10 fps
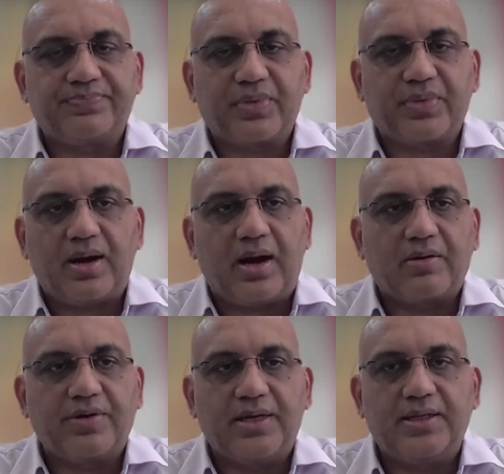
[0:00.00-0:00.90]

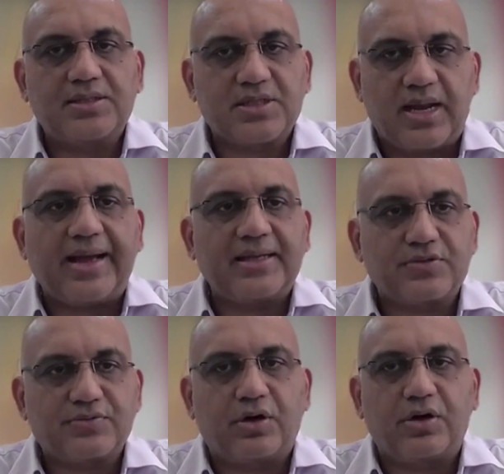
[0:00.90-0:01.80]
Aarvi's clients
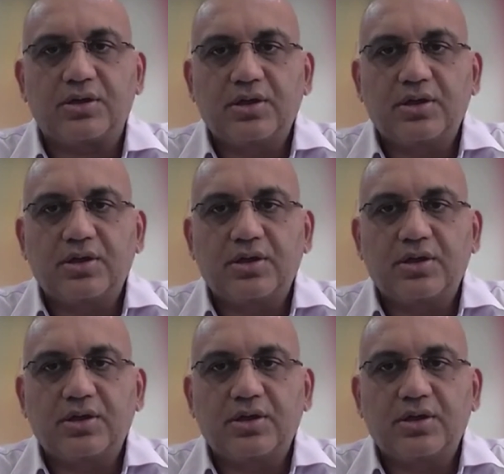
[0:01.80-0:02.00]
for